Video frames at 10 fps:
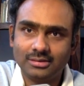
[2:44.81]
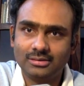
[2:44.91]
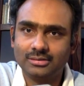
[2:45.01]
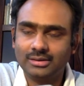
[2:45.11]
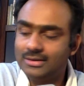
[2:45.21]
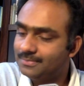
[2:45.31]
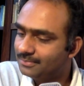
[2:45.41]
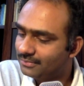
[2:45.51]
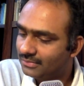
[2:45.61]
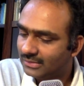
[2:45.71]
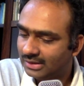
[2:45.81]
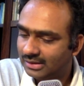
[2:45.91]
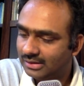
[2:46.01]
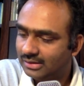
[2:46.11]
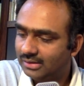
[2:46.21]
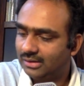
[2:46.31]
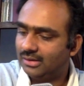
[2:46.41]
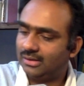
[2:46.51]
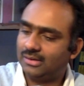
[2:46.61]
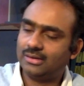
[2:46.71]
okay,
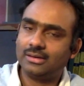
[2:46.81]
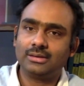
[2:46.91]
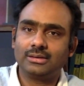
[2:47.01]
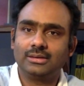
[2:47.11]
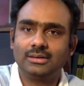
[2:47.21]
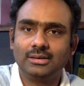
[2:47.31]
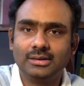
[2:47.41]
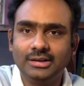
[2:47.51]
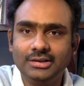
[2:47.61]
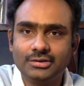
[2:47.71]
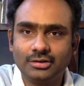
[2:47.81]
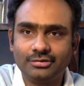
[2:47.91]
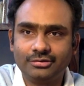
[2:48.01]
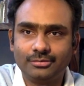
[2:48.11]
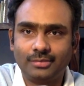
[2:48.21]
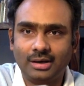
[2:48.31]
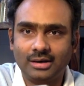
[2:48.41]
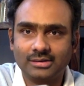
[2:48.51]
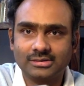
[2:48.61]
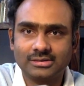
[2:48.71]
uh, each of
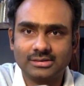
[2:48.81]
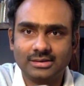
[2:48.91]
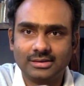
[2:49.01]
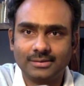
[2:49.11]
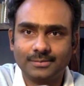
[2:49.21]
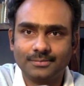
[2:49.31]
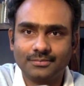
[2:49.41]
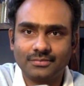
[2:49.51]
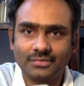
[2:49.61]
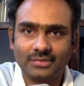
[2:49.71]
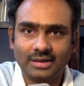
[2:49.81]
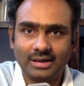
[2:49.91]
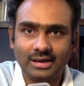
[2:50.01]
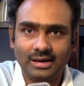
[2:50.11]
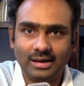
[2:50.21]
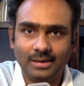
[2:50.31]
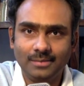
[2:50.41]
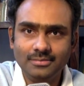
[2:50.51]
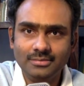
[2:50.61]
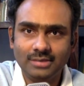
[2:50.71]
mass
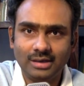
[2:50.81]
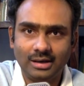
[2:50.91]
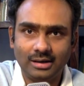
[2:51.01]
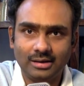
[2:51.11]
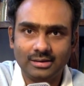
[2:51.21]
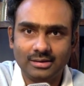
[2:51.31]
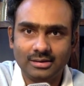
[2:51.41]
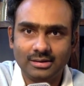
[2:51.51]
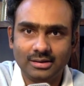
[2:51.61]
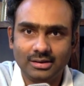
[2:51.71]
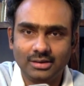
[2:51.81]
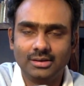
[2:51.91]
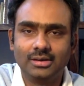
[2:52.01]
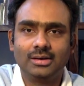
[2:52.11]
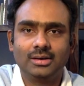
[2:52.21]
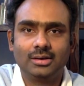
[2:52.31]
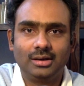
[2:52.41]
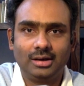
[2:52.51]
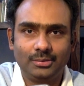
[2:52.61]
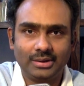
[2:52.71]
m i
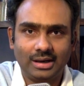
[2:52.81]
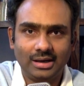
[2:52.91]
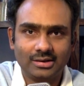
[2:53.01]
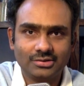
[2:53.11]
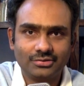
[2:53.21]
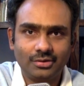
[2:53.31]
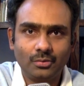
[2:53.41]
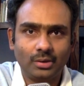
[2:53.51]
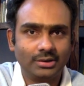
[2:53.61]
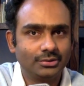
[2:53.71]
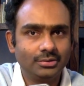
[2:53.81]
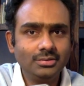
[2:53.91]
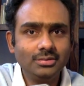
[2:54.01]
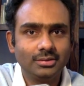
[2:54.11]
and where I runs from 1 to